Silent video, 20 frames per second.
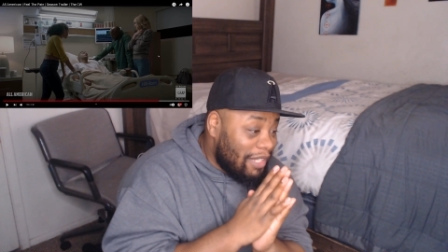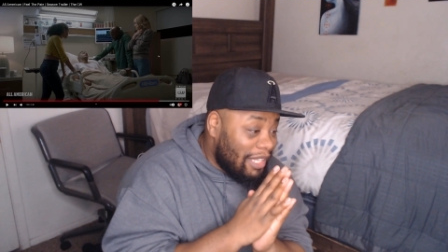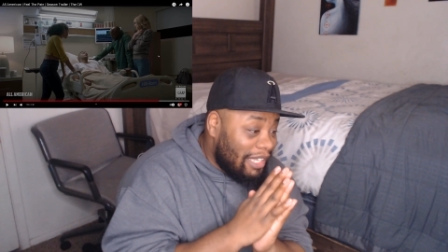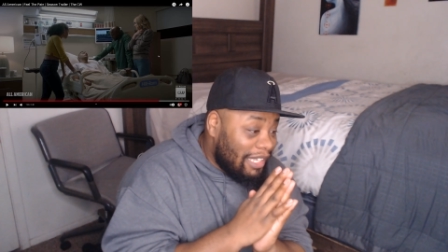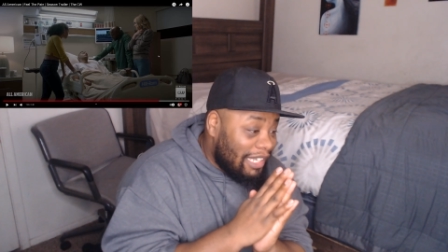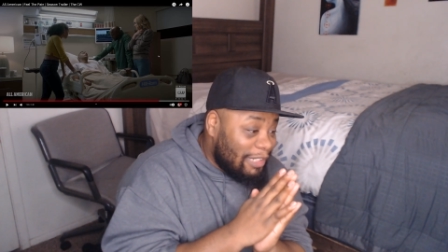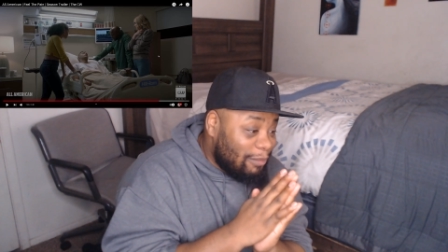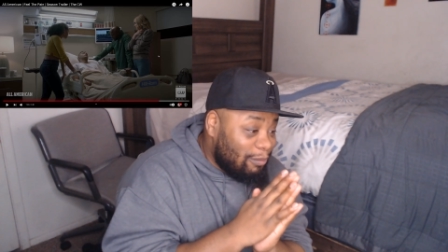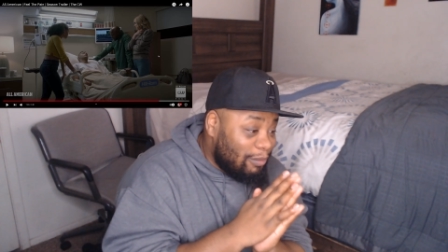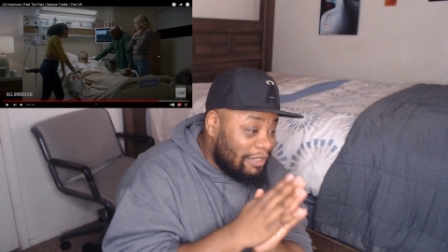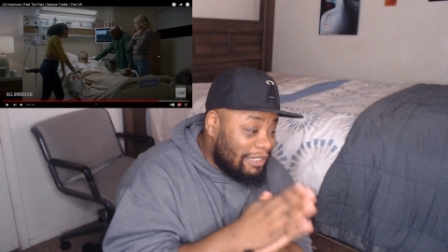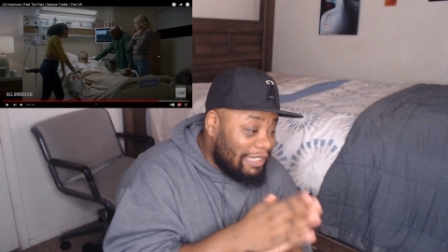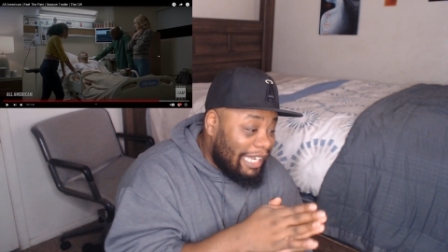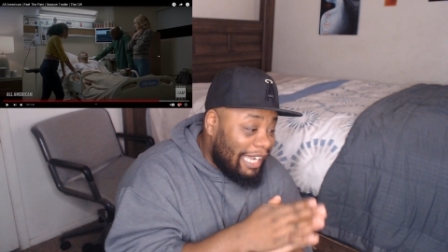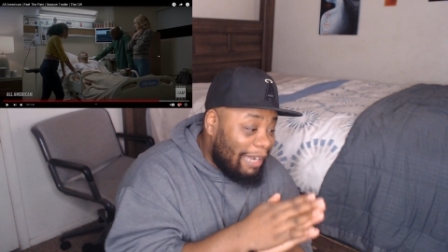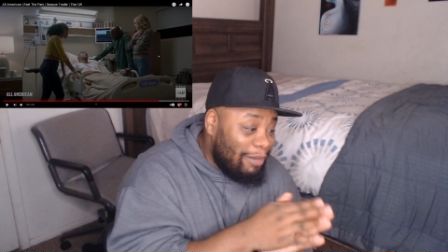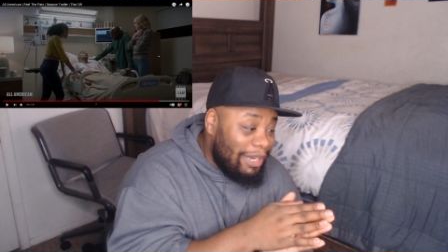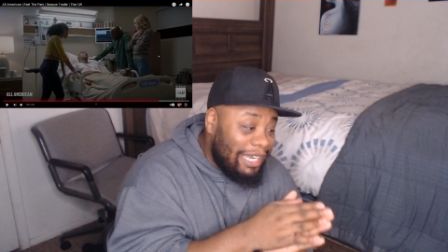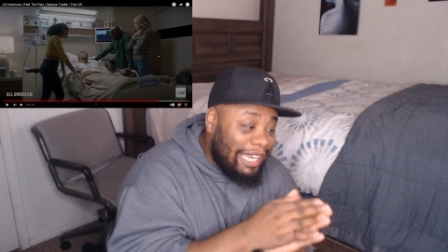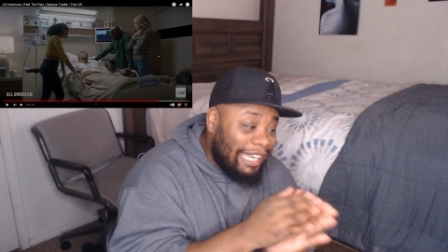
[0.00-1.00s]
Cause we got
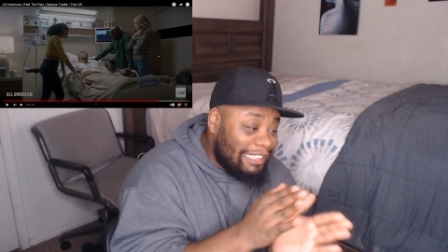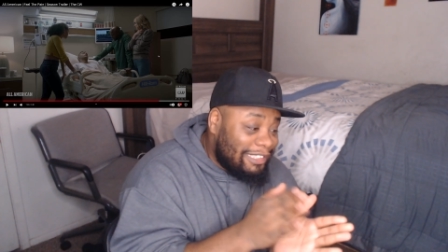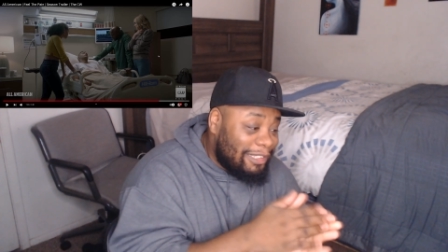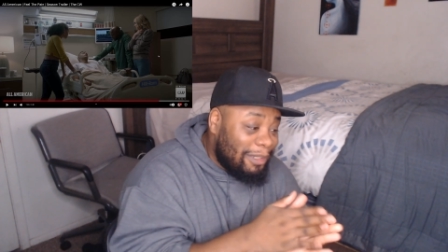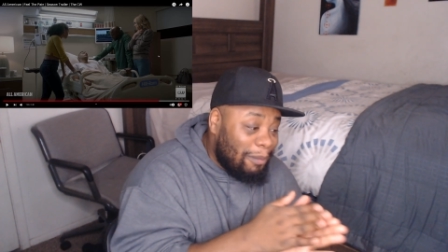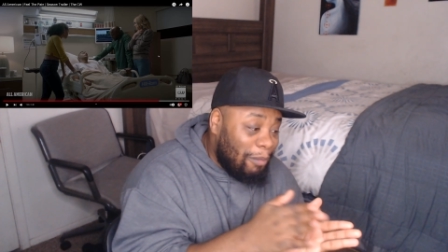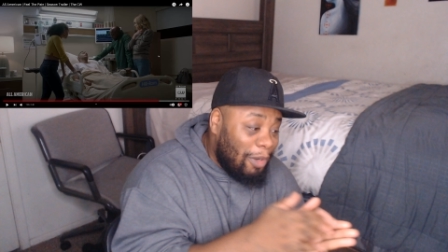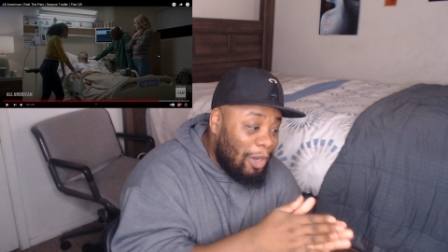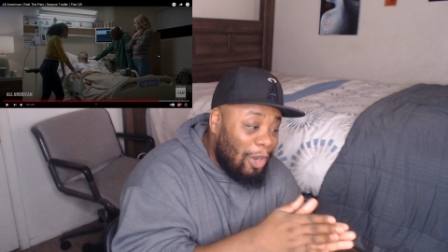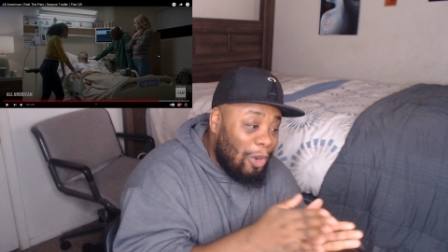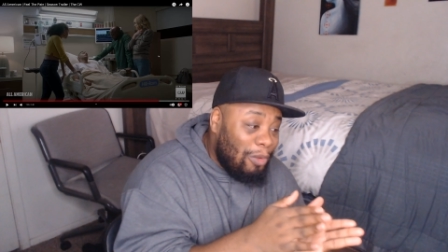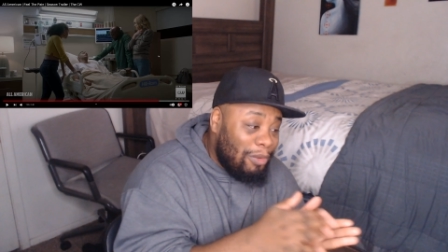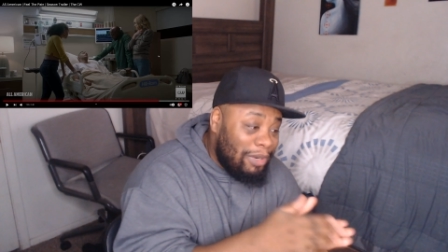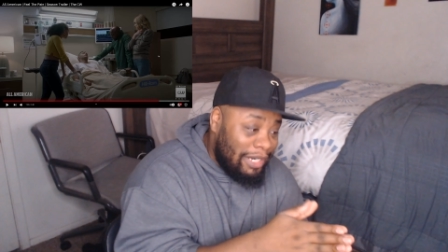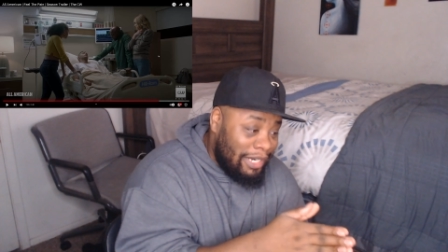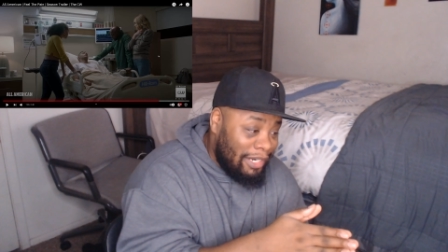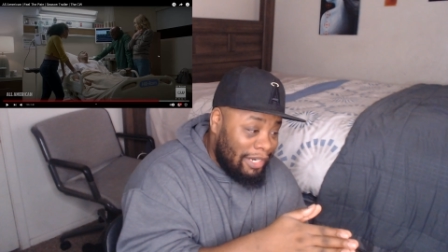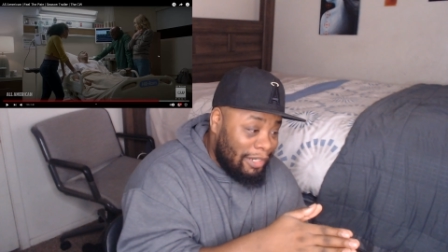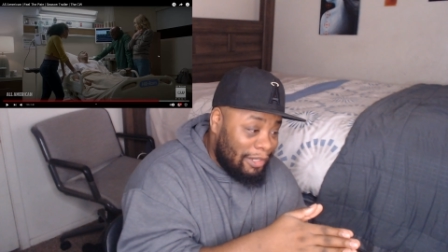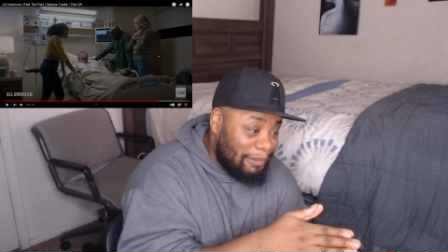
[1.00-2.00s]
we got Simone
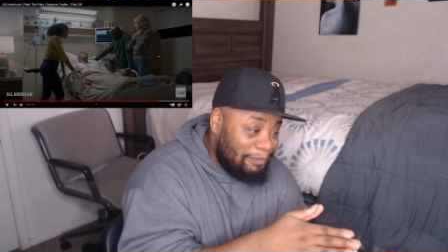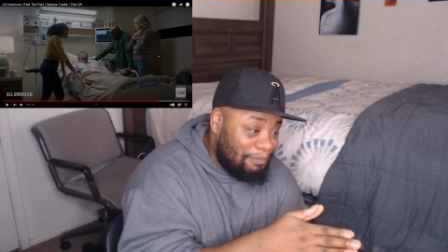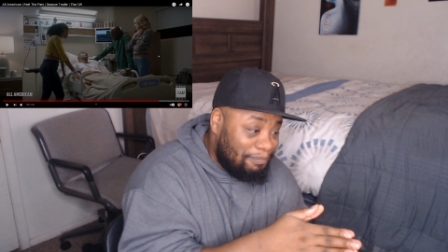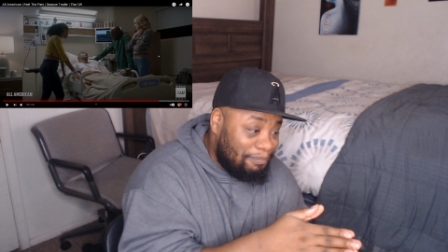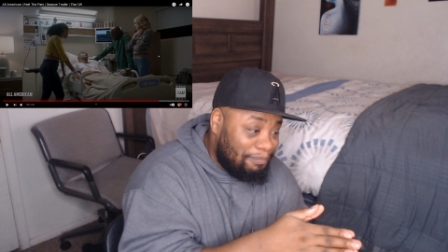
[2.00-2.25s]
here.